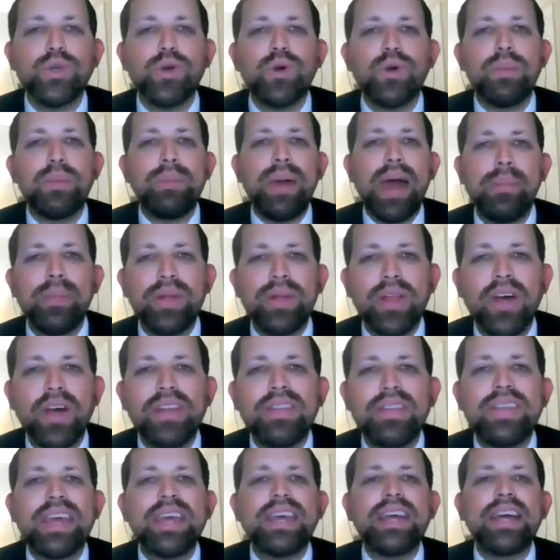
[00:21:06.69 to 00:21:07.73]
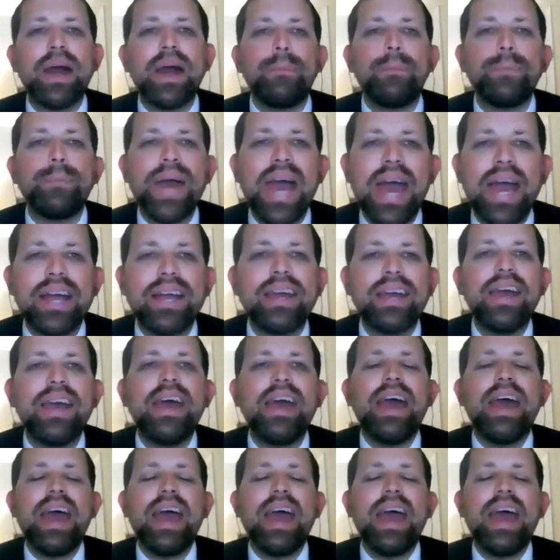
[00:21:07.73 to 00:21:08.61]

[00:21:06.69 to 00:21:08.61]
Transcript: go to Babylon, they come back